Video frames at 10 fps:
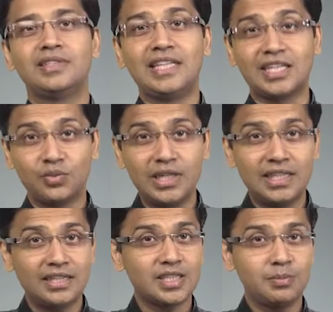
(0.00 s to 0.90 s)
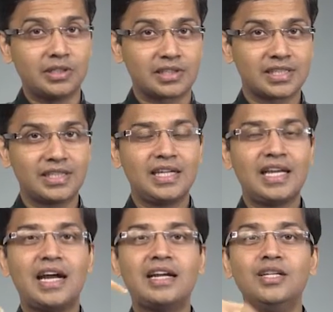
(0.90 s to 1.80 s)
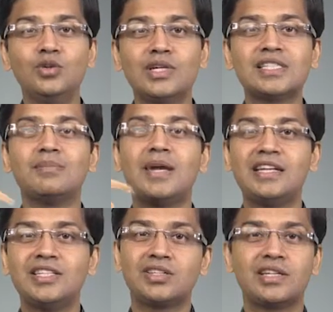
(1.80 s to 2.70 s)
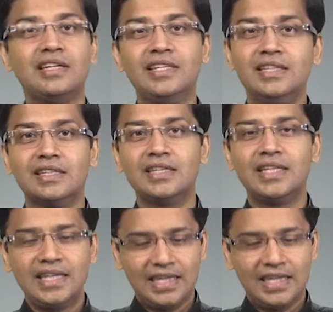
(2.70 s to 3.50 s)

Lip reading: That is why they are experts. And you as a manager and a leader,